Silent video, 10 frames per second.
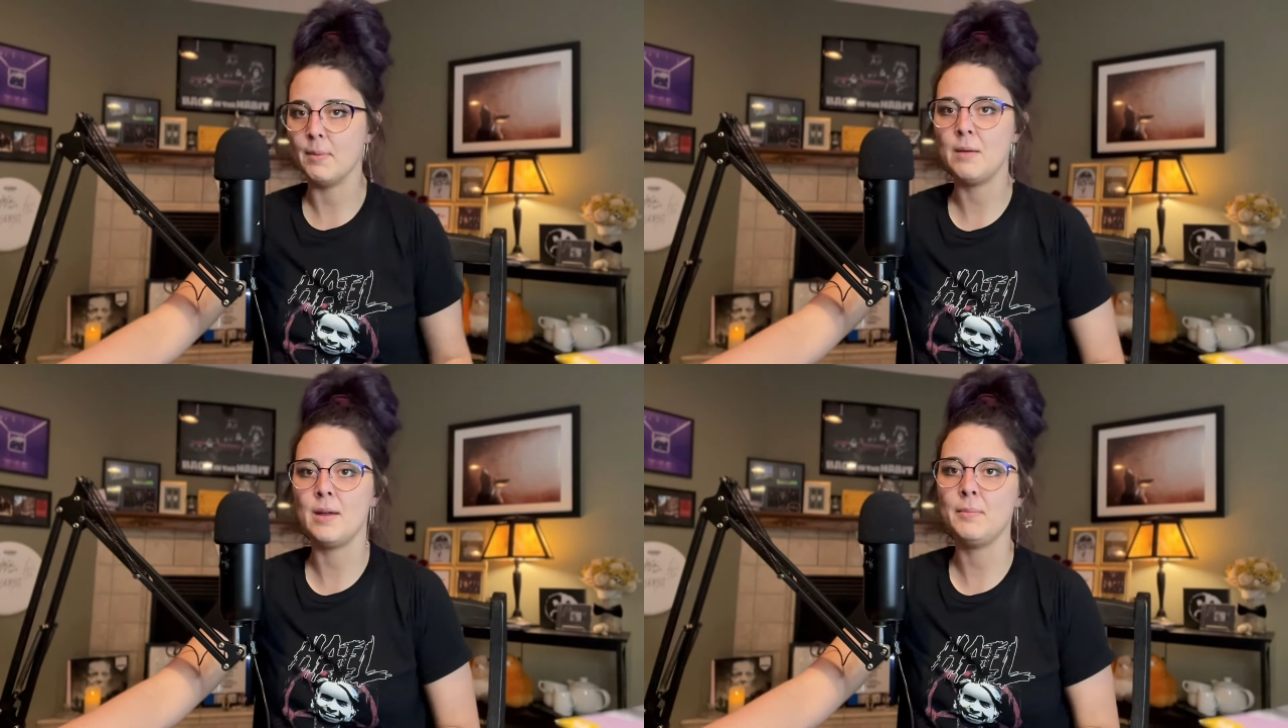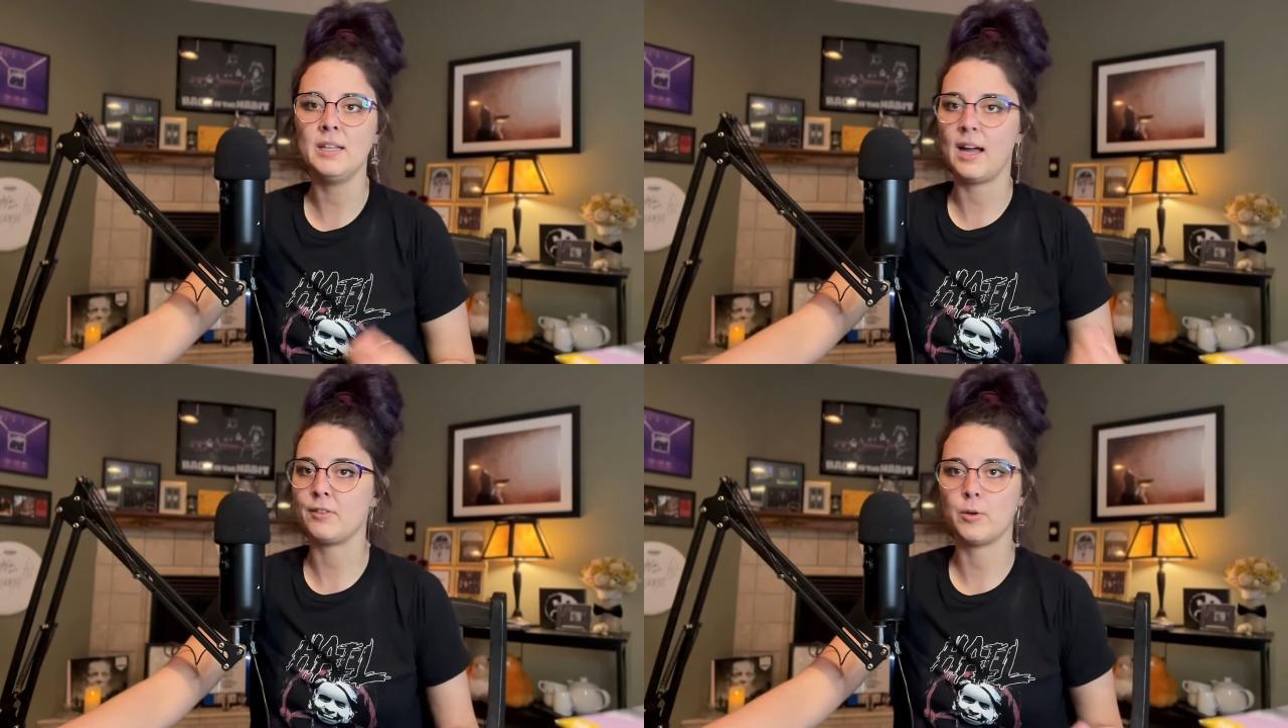It made me
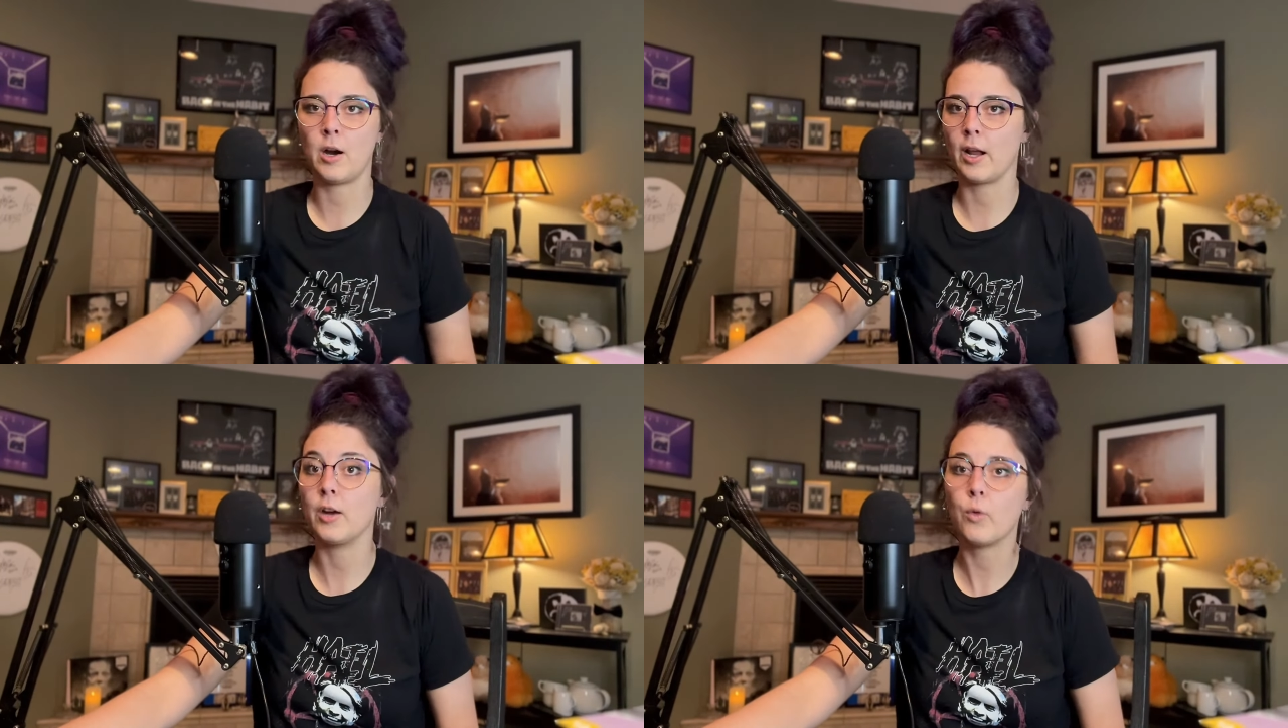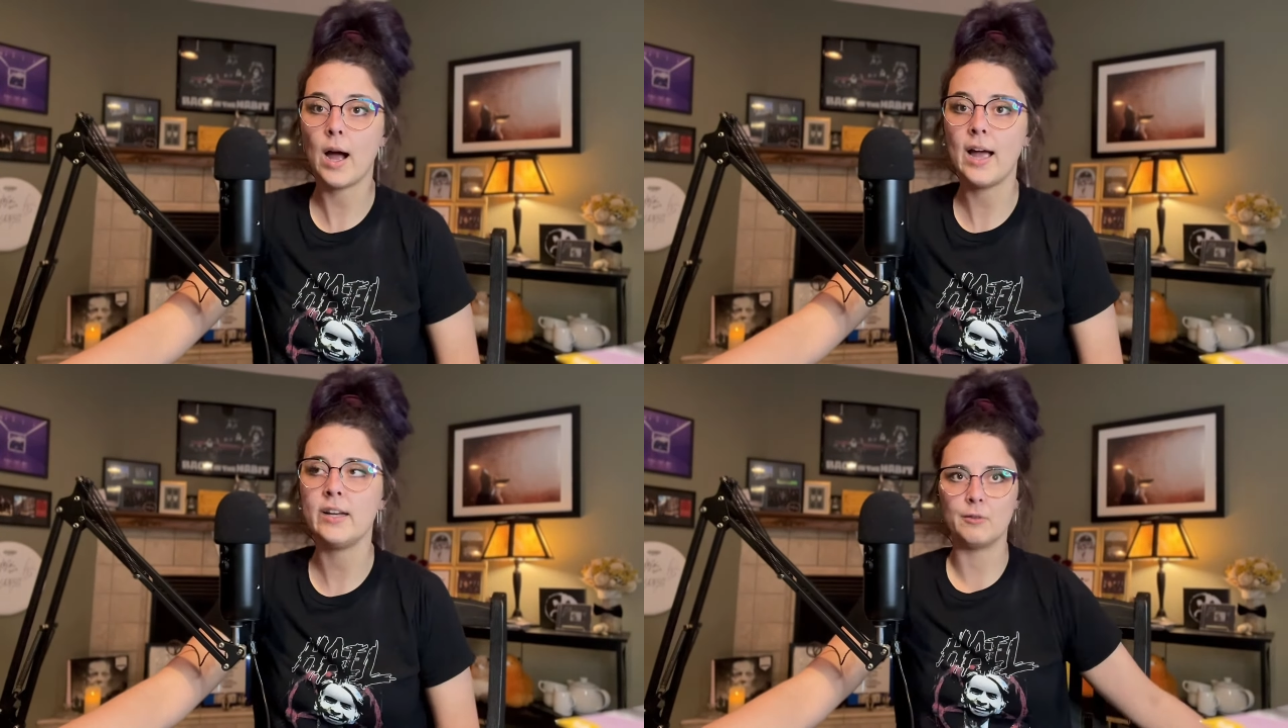laugh so hard I
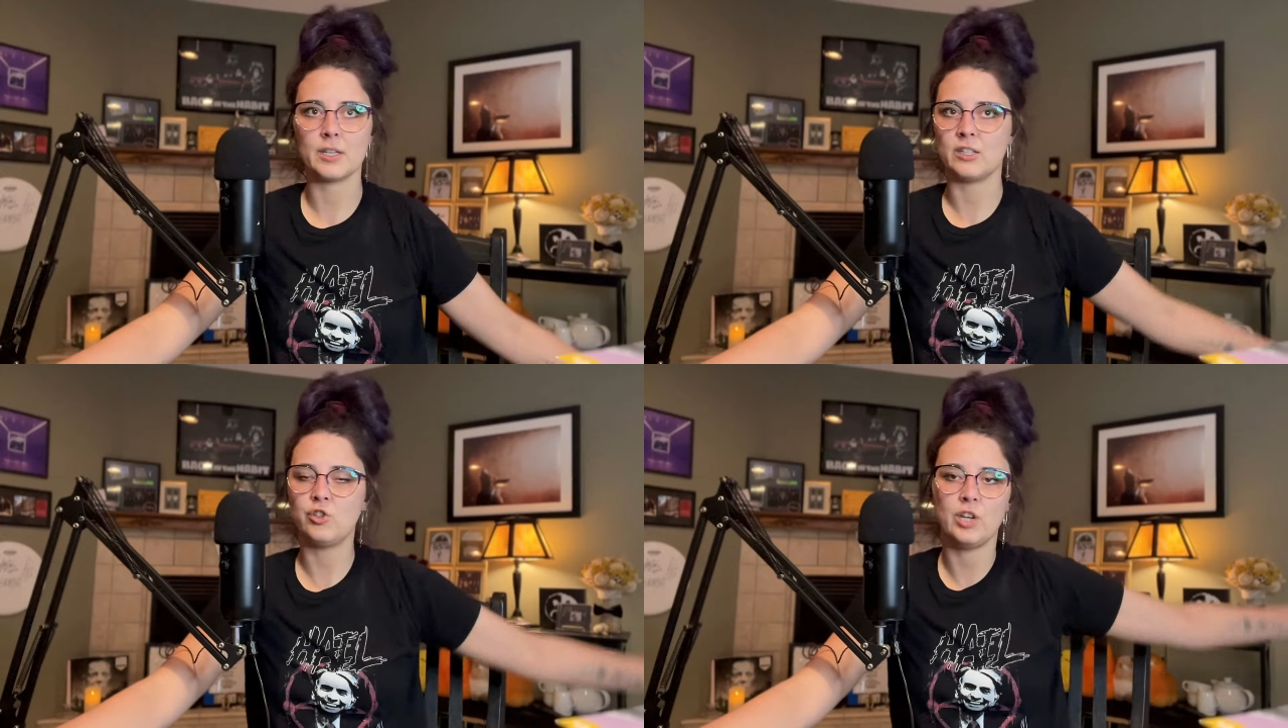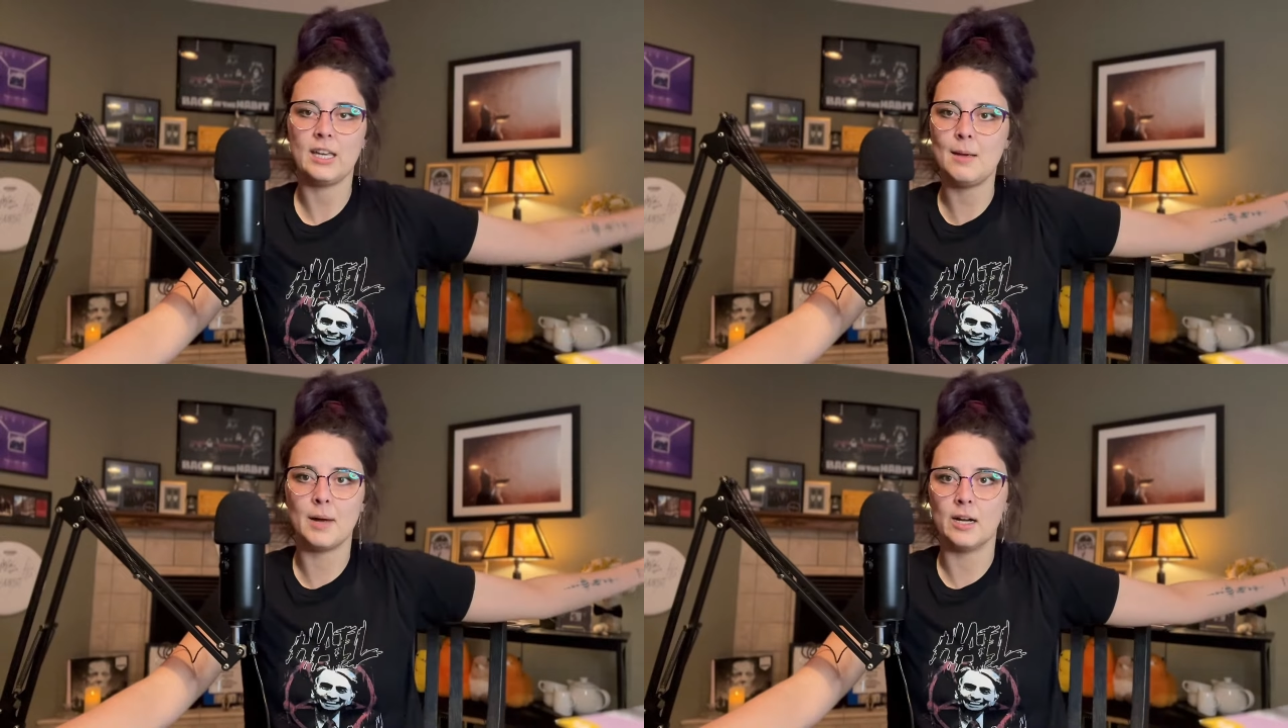cried. I was like
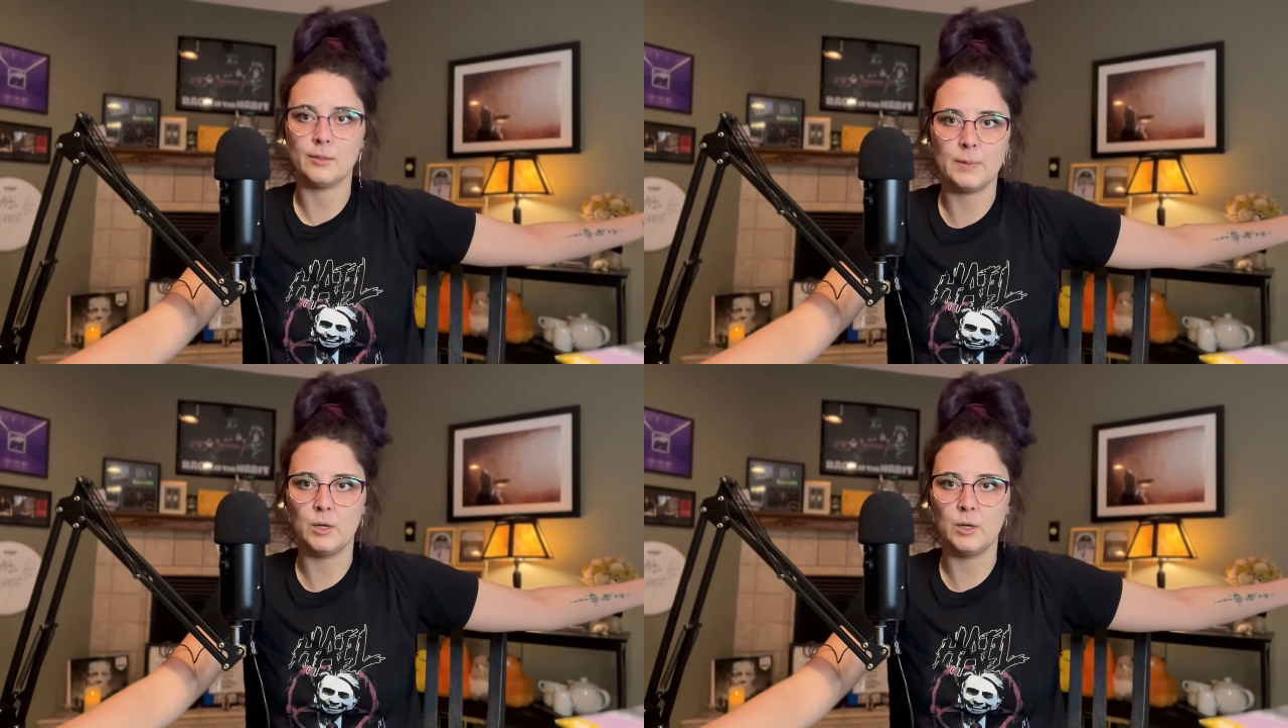shaking my husband